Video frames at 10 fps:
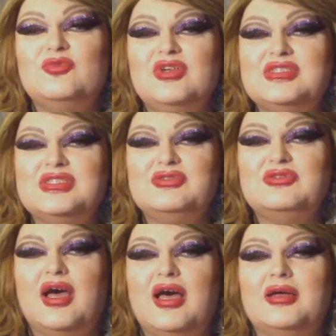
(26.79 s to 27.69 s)
want
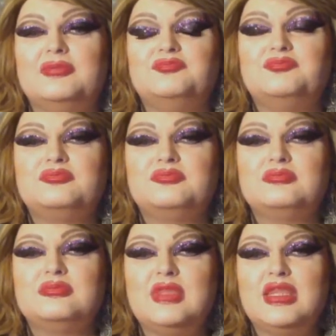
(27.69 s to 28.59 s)
to
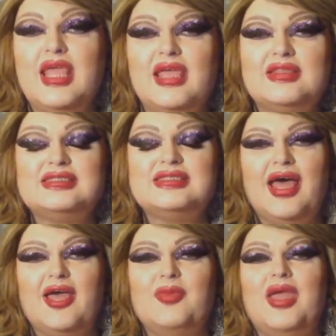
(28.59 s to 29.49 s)
take this
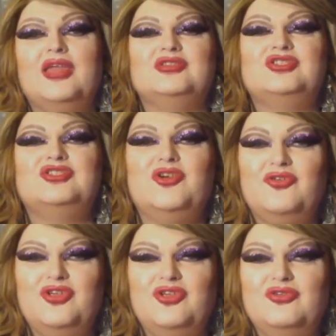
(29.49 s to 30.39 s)
time and show
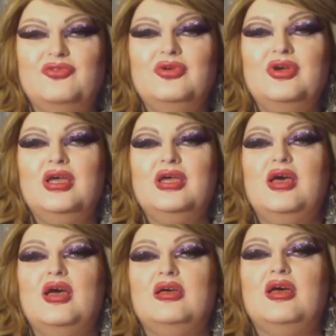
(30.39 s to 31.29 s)
you
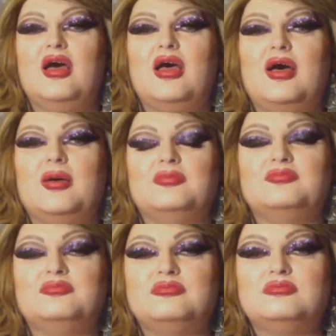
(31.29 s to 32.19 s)
um,
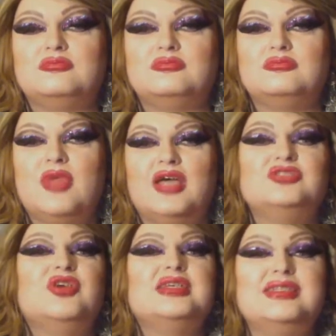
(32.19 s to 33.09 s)
a
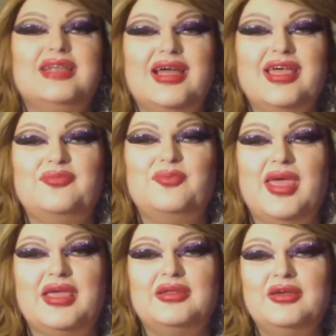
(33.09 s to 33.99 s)
dress that I had
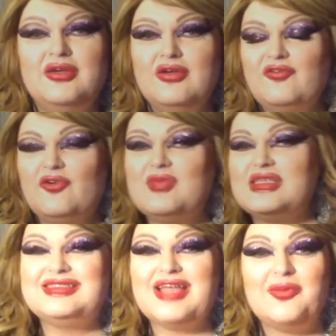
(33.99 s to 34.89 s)
made for Miss
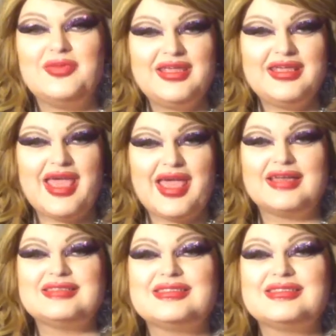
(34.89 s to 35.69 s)
Dominique Cass.